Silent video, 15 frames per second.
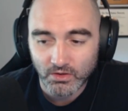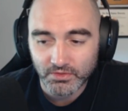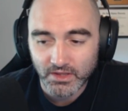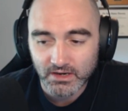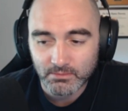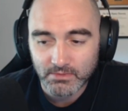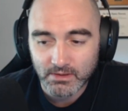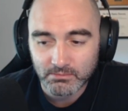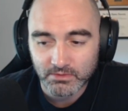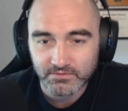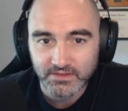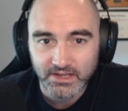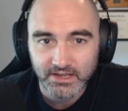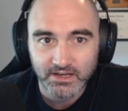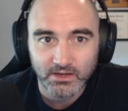not a member of
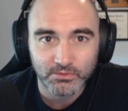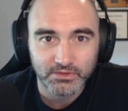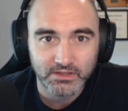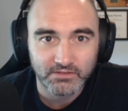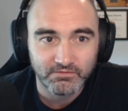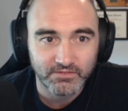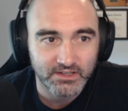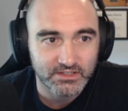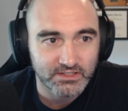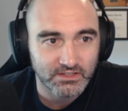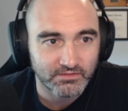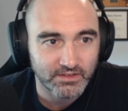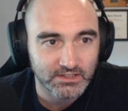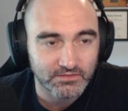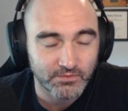NATO, the Finnish
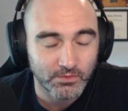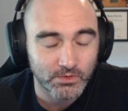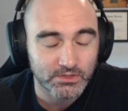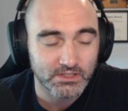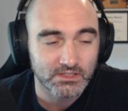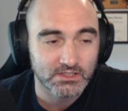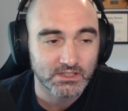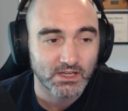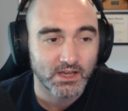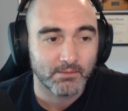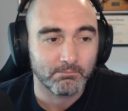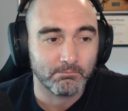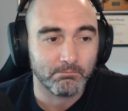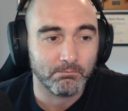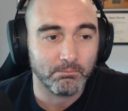Defense Forces,
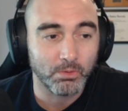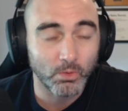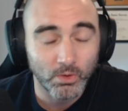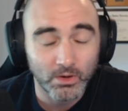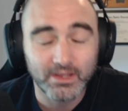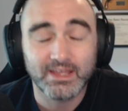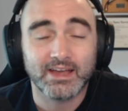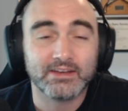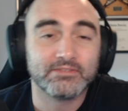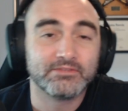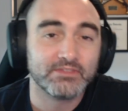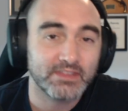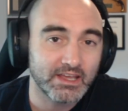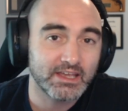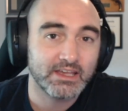boy,
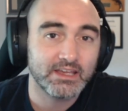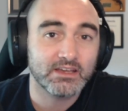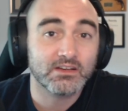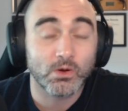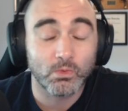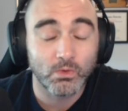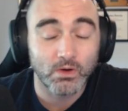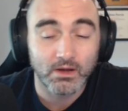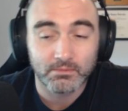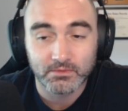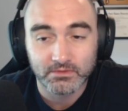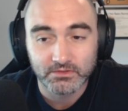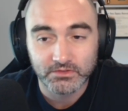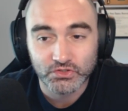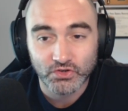have they
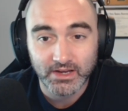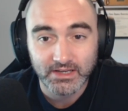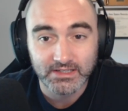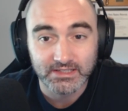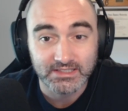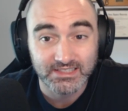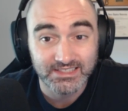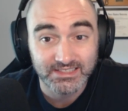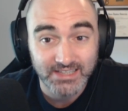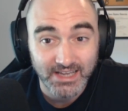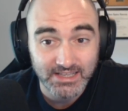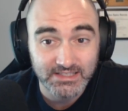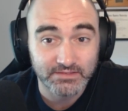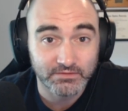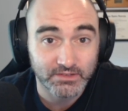trained
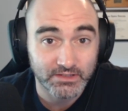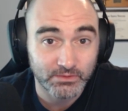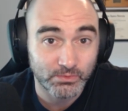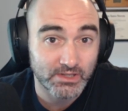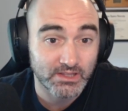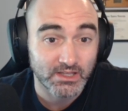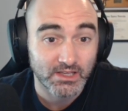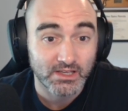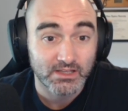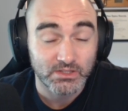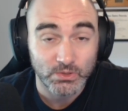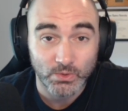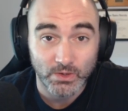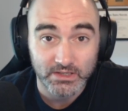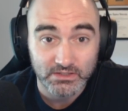extensively with
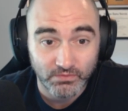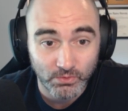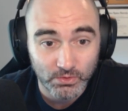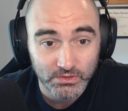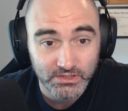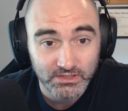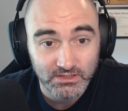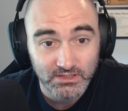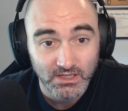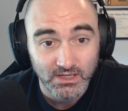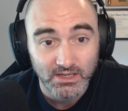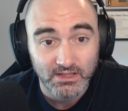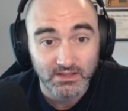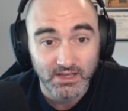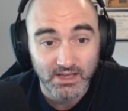U.S. forces.
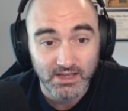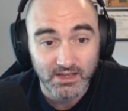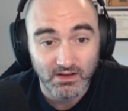They